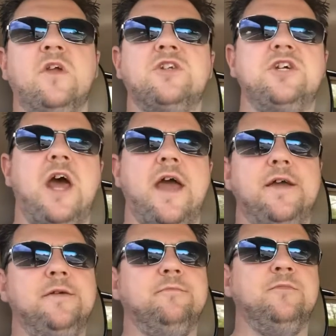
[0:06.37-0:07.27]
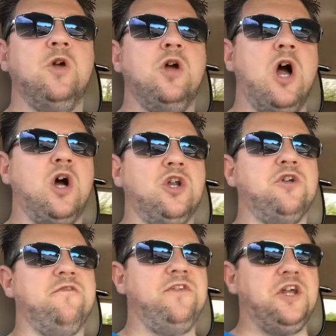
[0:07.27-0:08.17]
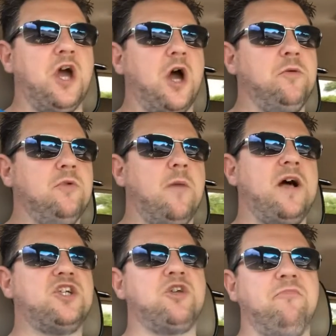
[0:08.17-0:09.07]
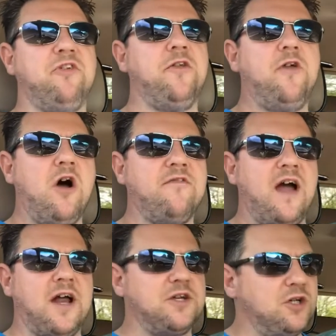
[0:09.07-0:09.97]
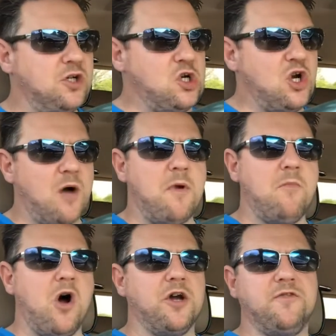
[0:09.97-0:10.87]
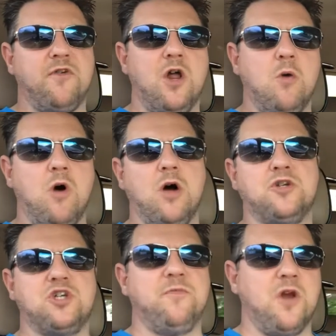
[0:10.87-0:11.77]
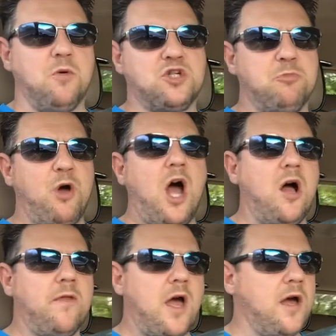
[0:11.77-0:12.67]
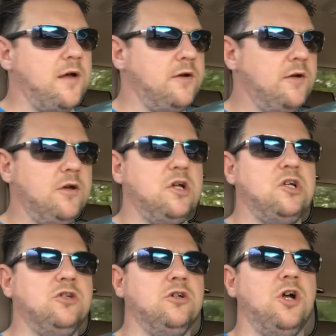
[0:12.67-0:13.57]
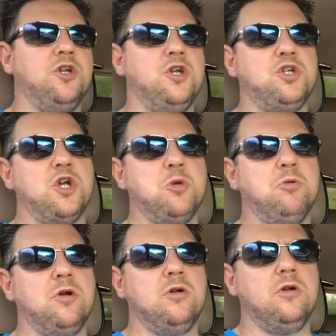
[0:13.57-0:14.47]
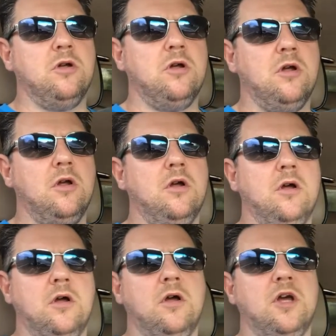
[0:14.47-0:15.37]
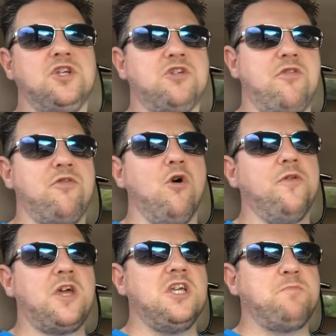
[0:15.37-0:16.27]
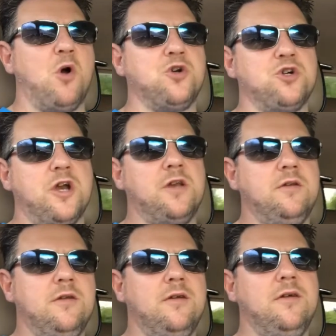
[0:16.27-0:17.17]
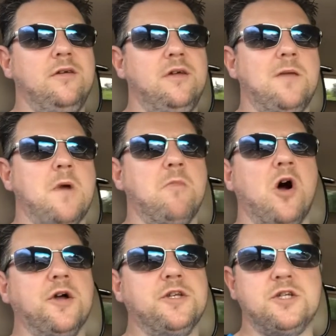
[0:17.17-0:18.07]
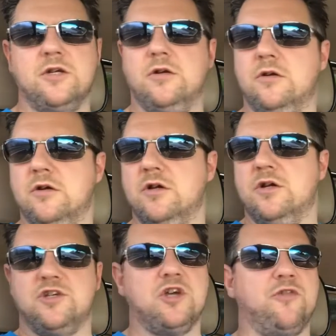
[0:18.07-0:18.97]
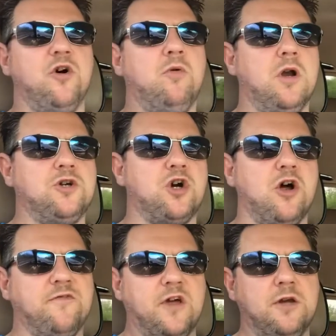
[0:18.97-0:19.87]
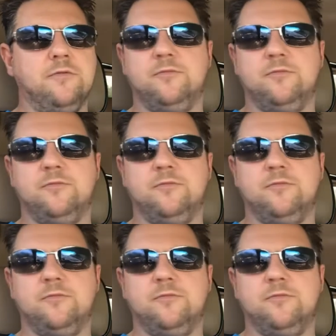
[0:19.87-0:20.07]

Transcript: Today, I'm going to do a video about something that I've had on my mind for a little while, just something I wanted to put out there on YouTube. It's just a thought that keeps pondering in my mind, so I thought while I'm driving,